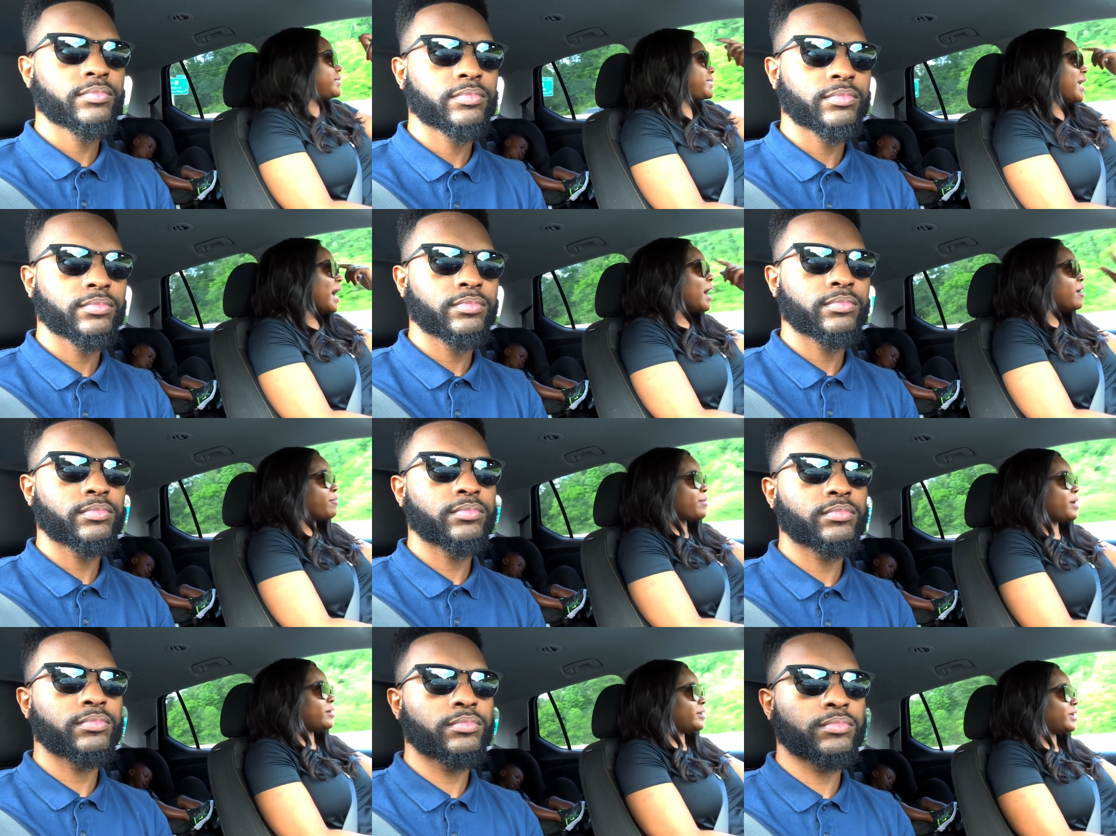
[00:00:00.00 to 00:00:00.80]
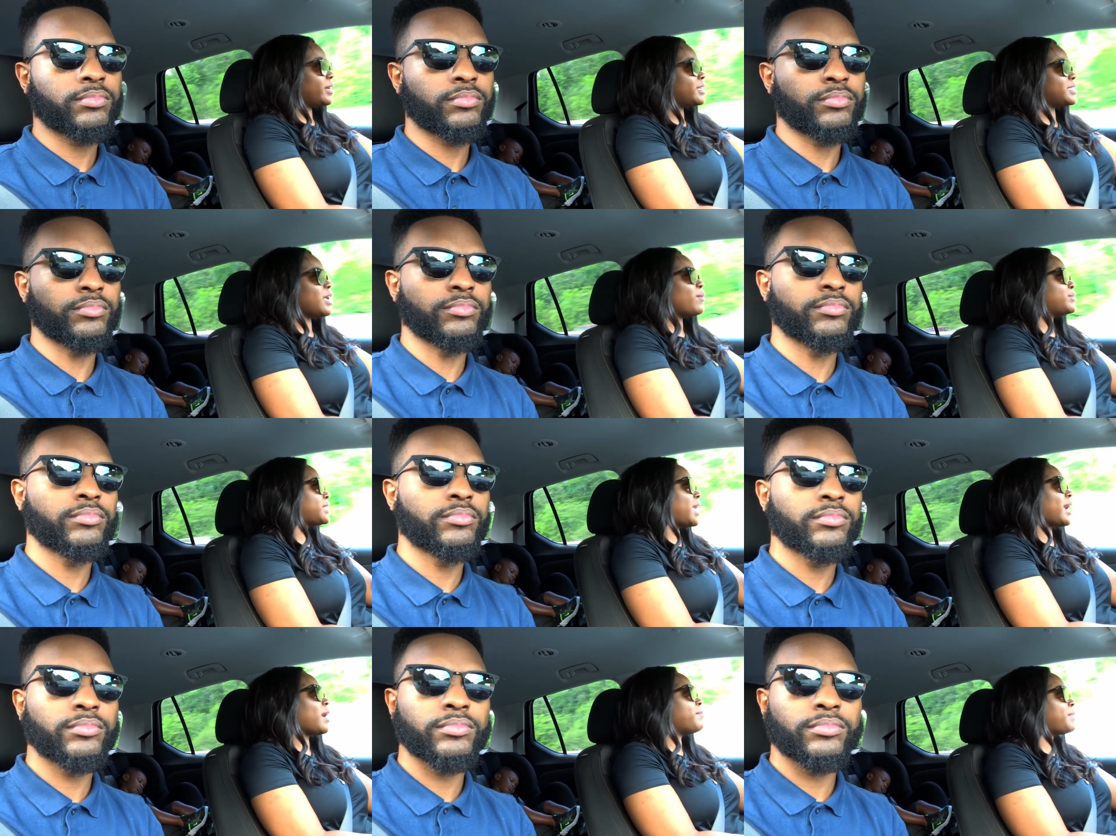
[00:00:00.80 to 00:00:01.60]
Speaker 1: tie around it, because I was
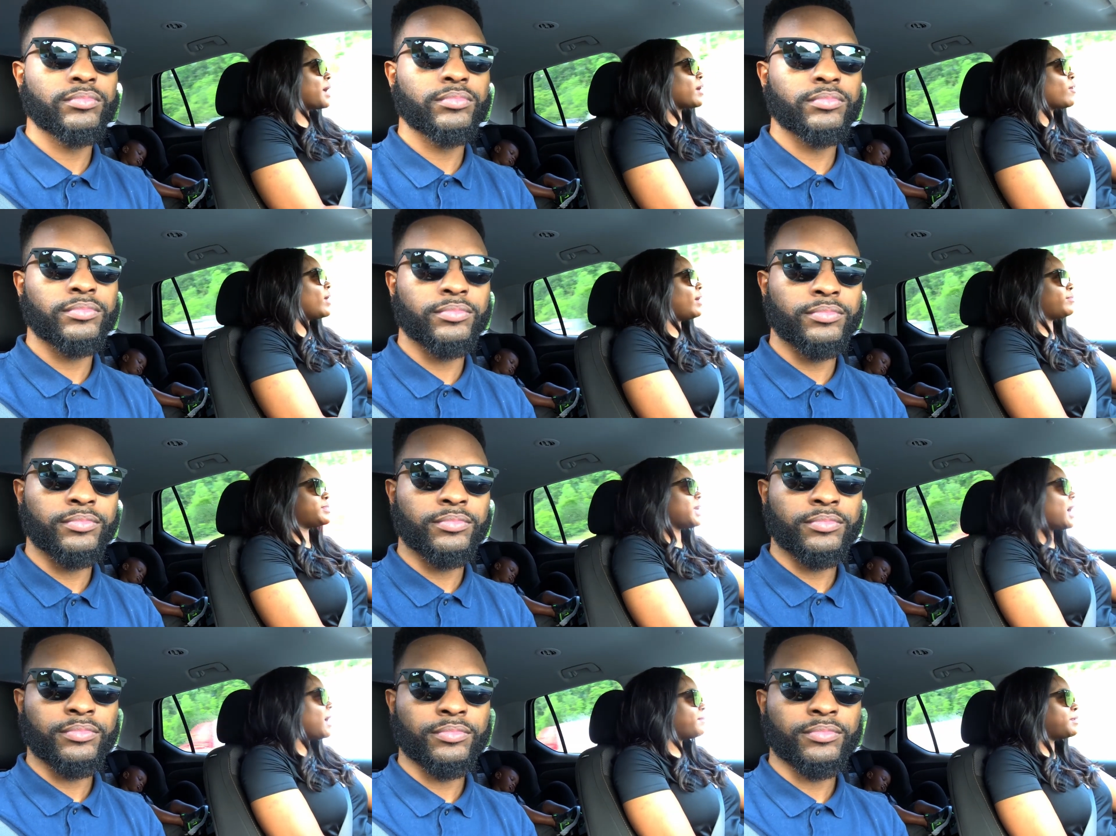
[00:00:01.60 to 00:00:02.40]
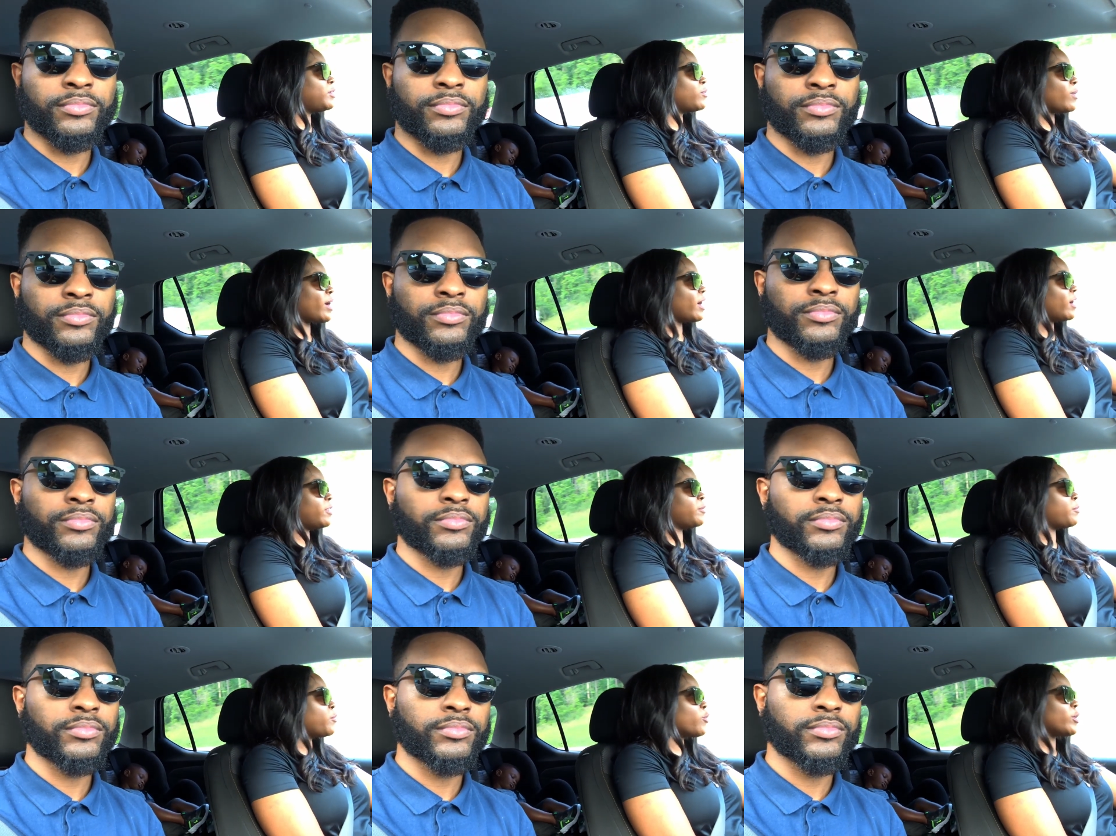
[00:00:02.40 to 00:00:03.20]
like, I'm not gonna have time to do her hair
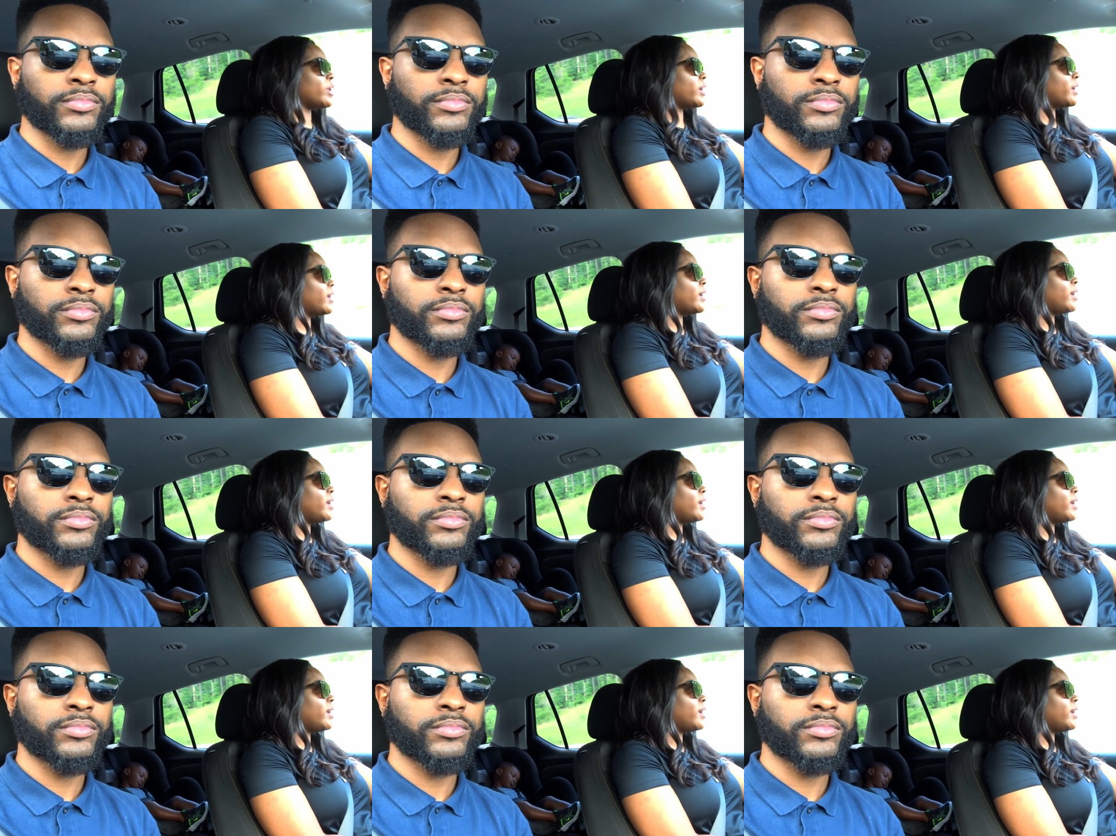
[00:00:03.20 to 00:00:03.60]
this morning.